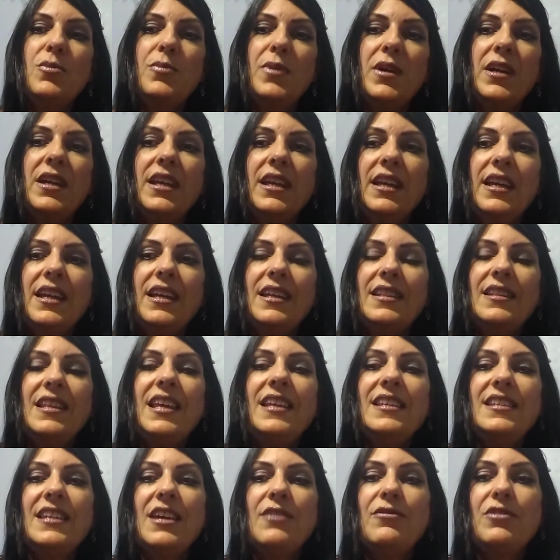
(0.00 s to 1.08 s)
But they
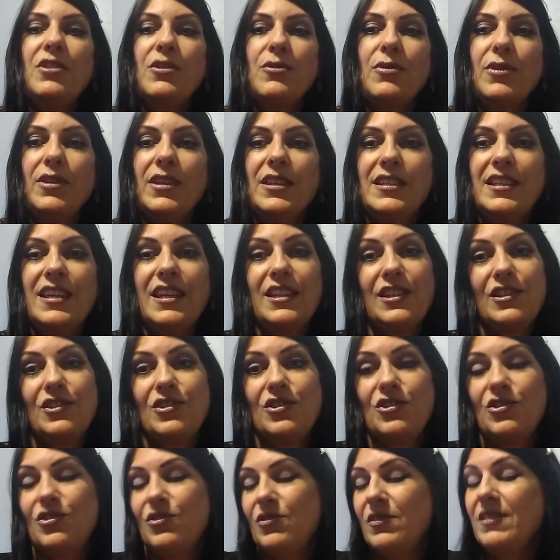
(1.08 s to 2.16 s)
definitely really
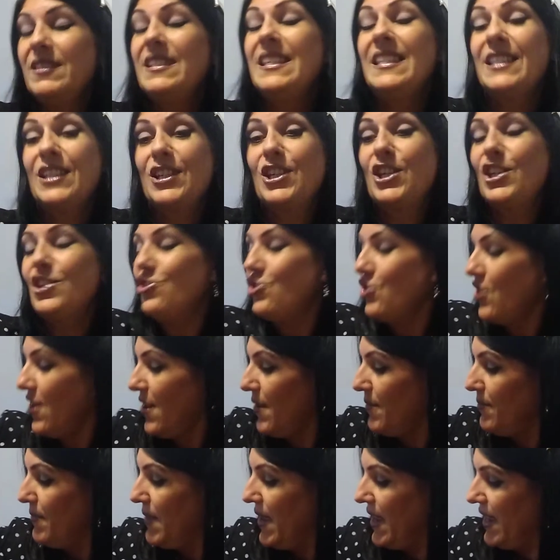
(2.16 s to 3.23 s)
did a good
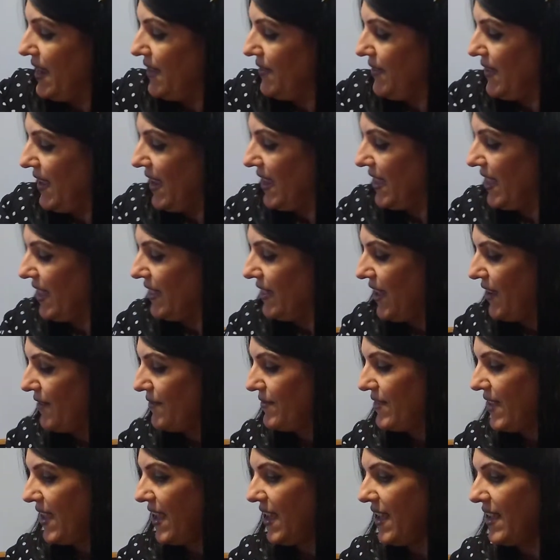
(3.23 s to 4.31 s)
job making that. I love
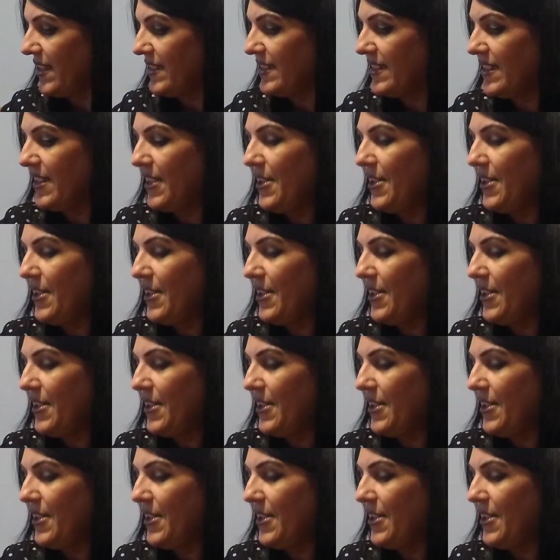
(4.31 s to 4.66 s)
that.